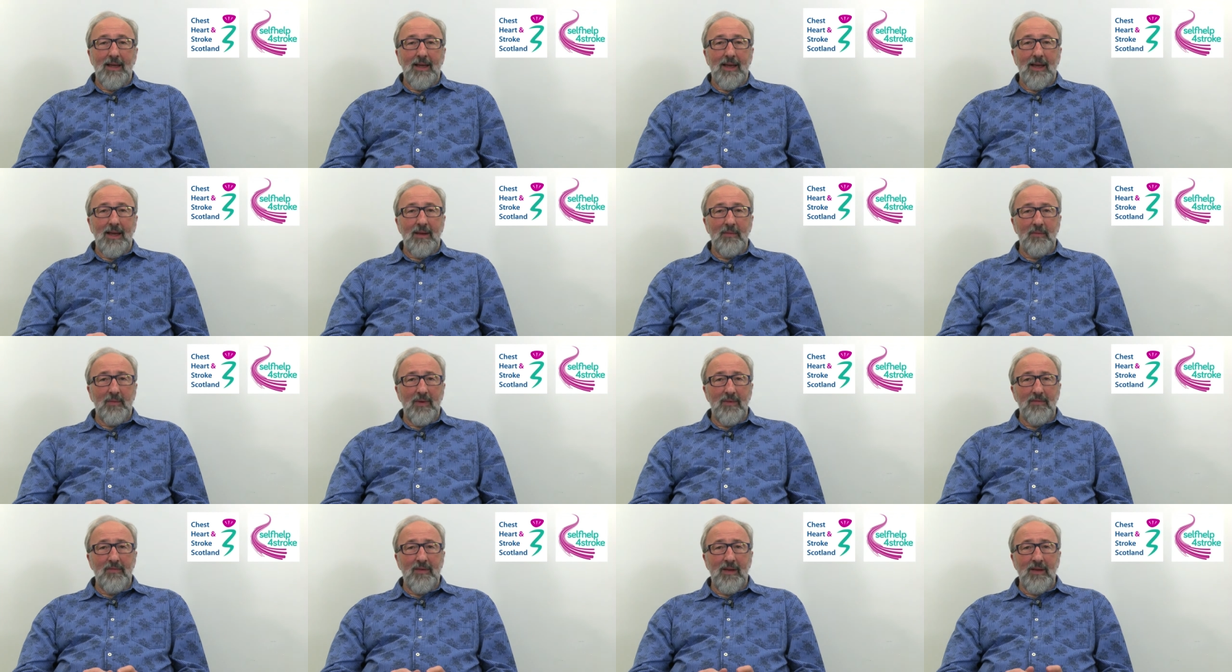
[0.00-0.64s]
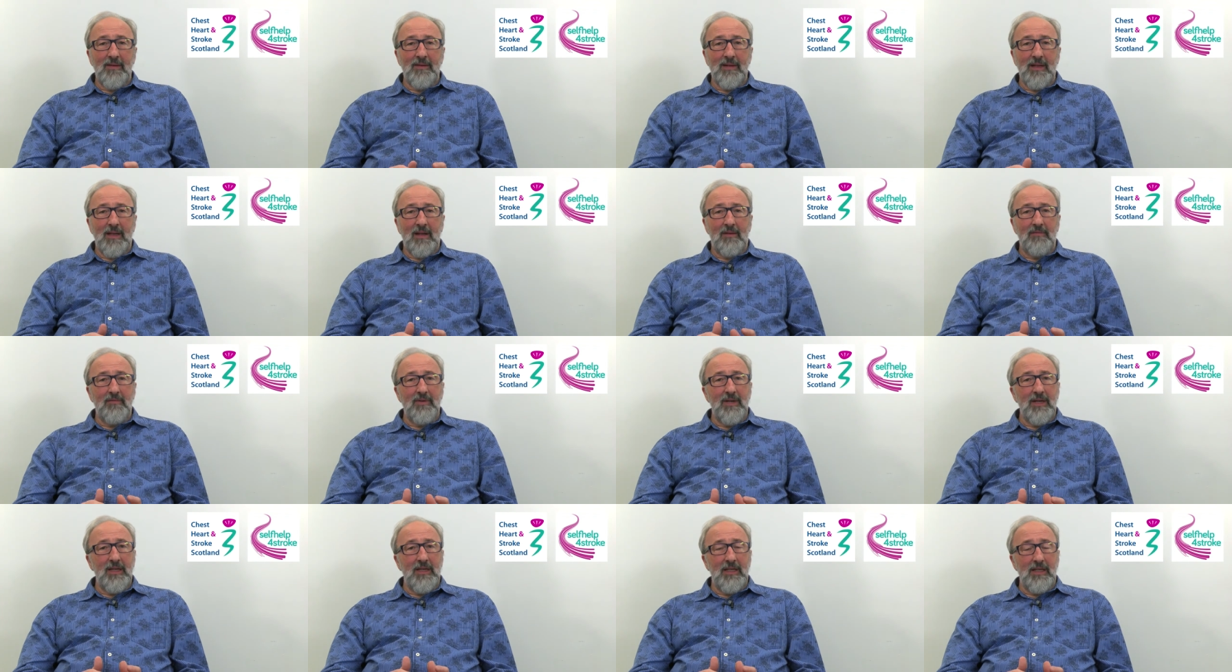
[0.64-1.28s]
and we found it a
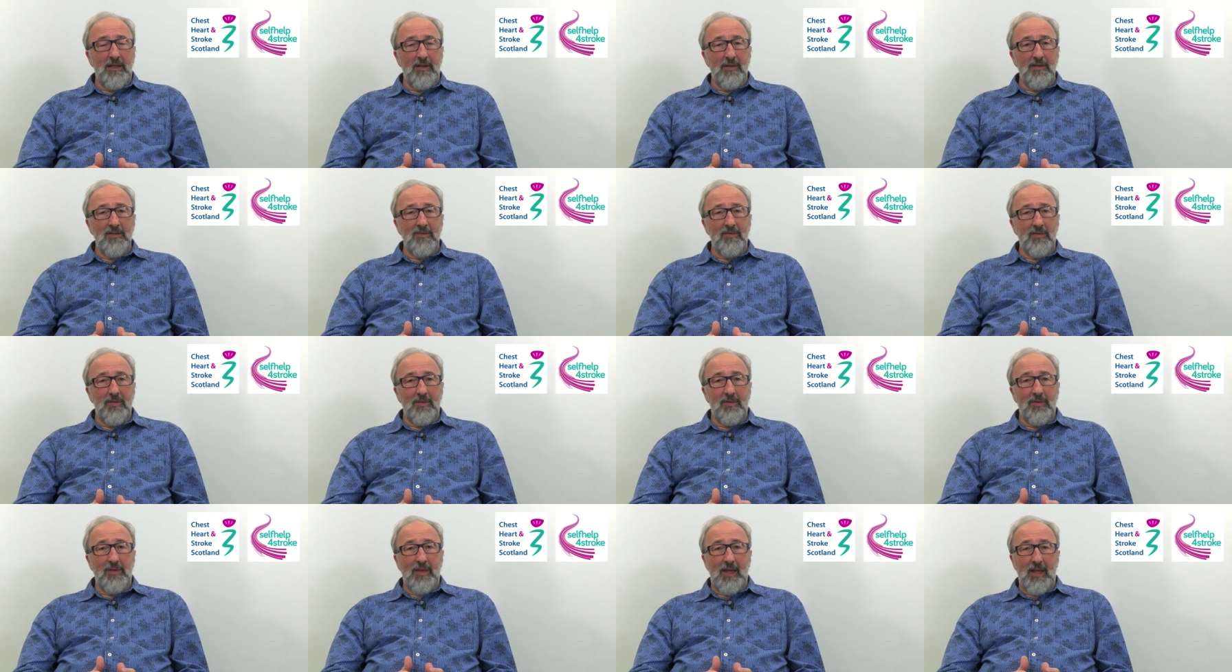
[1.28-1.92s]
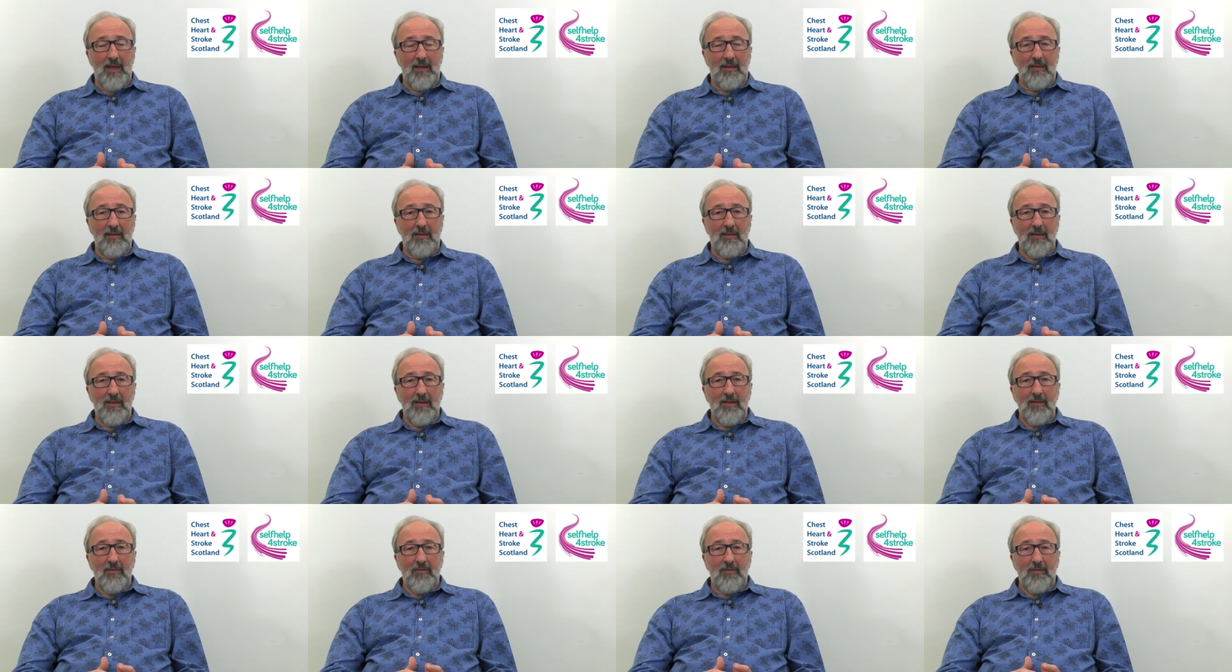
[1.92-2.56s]
really useful thing
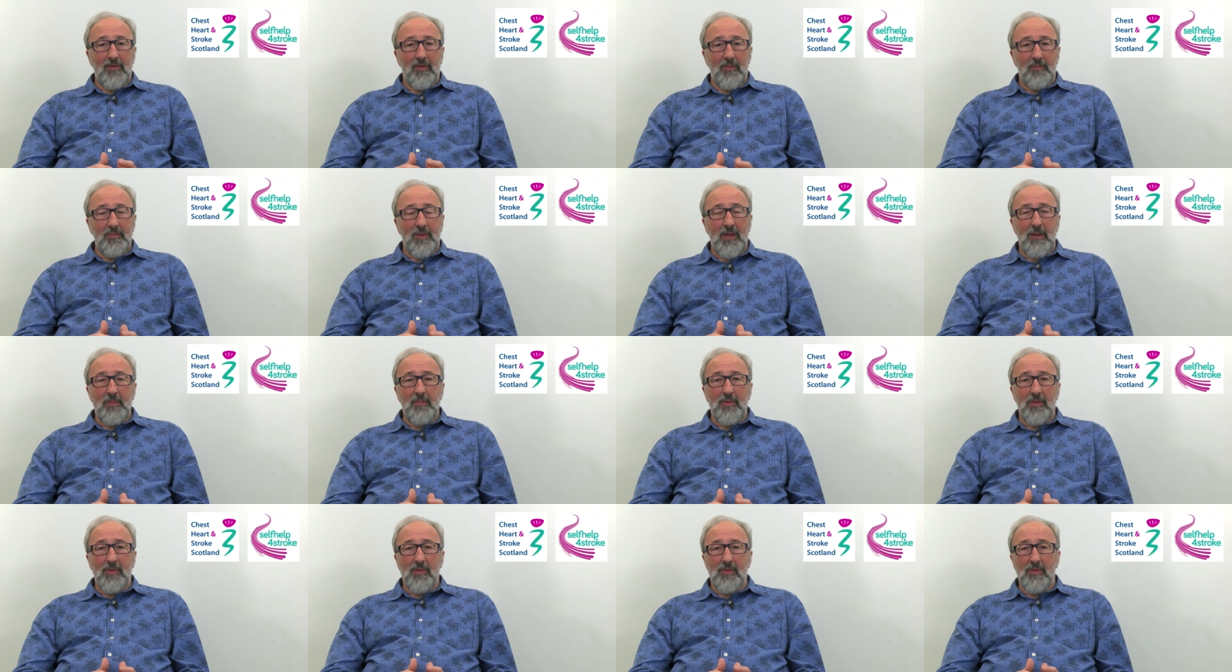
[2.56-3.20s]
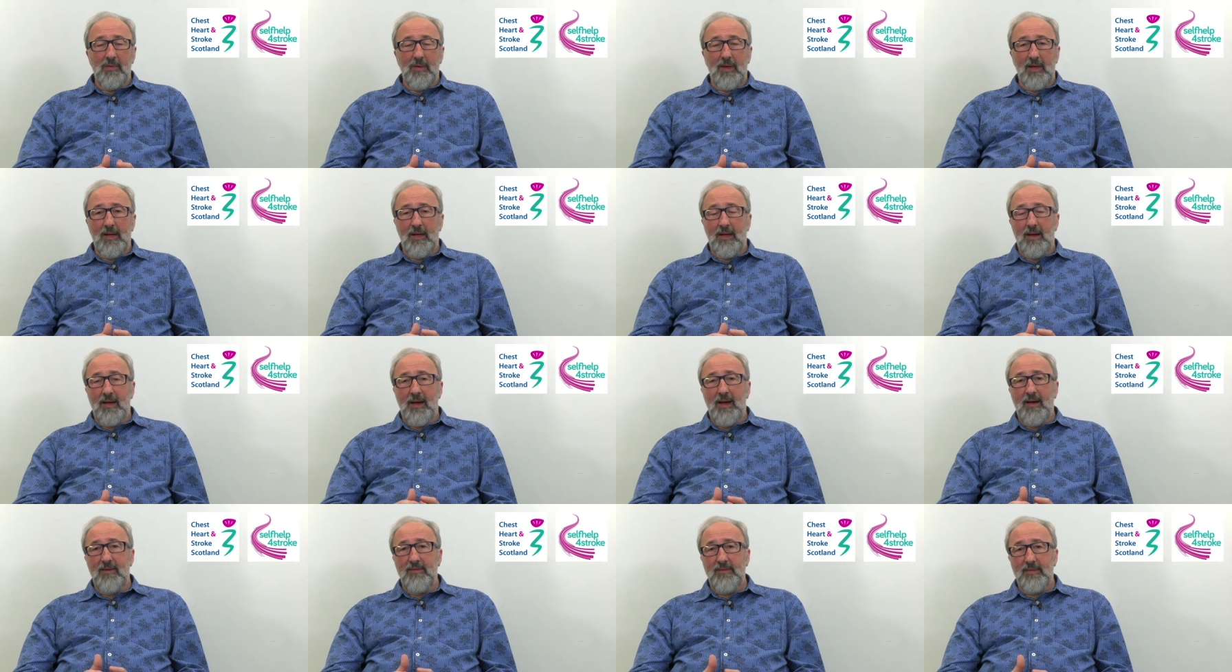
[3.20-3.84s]
for people
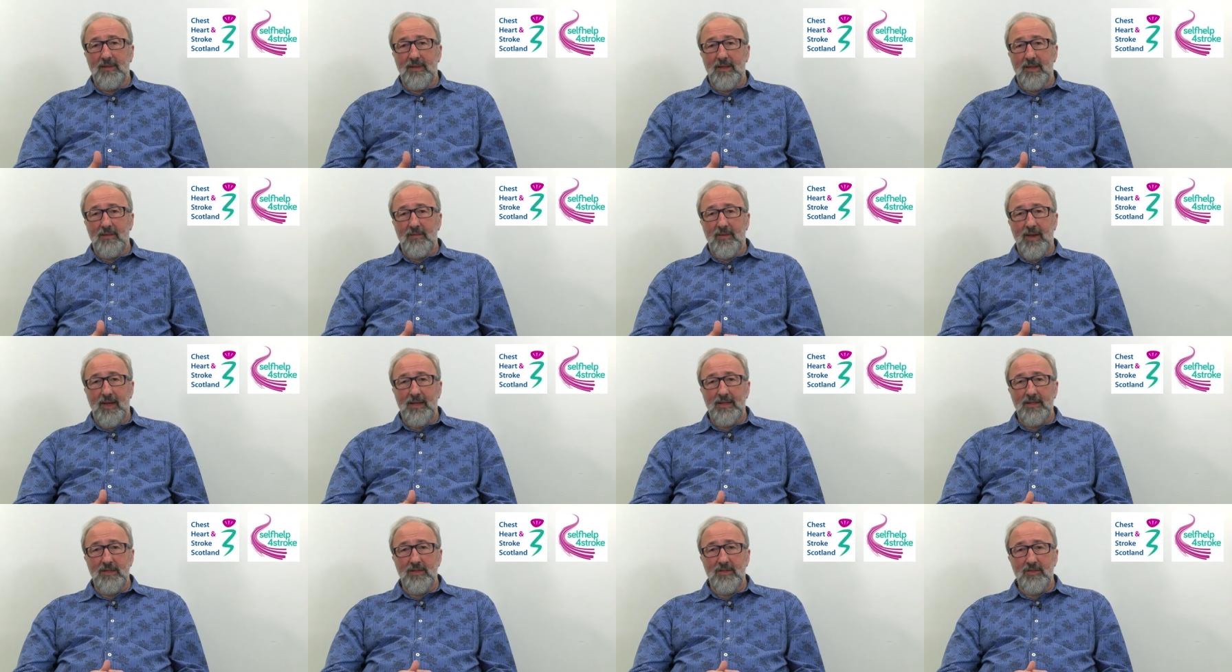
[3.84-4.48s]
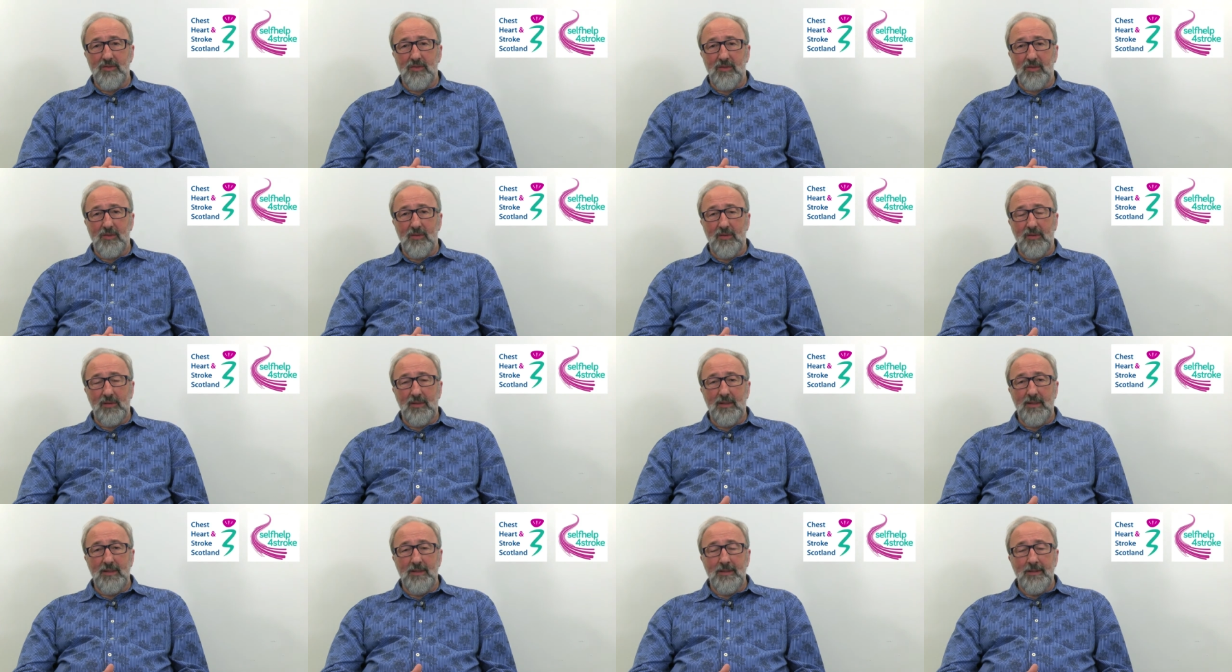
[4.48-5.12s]
after they've had a
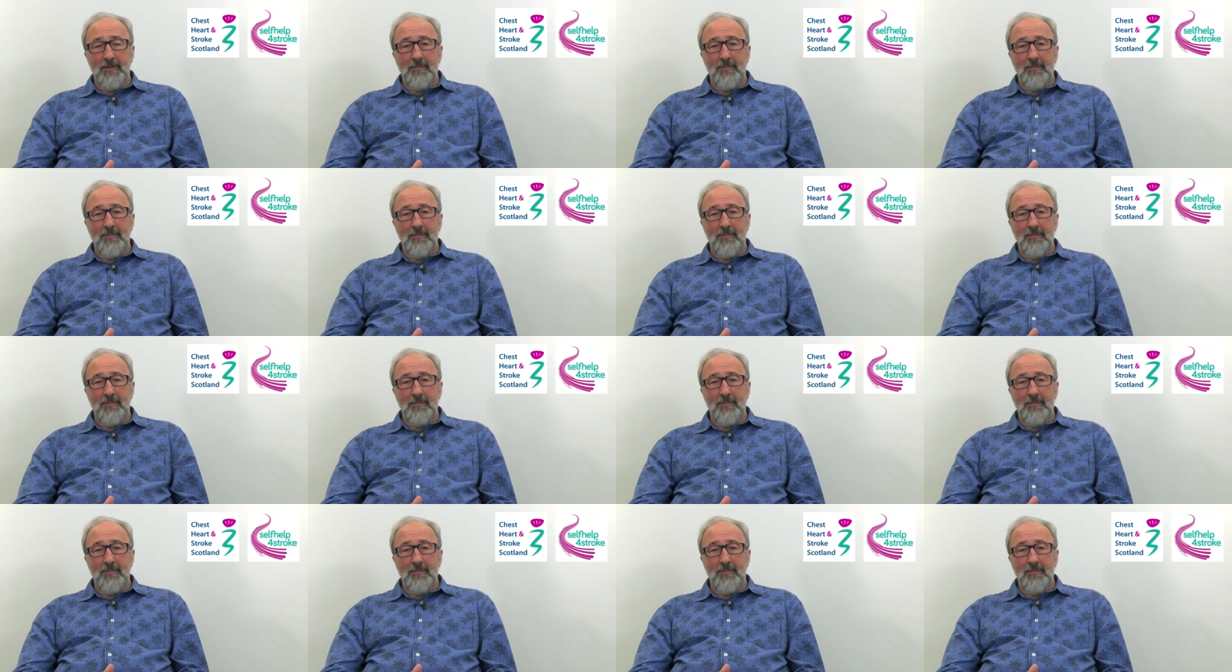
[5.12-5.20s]
stroke.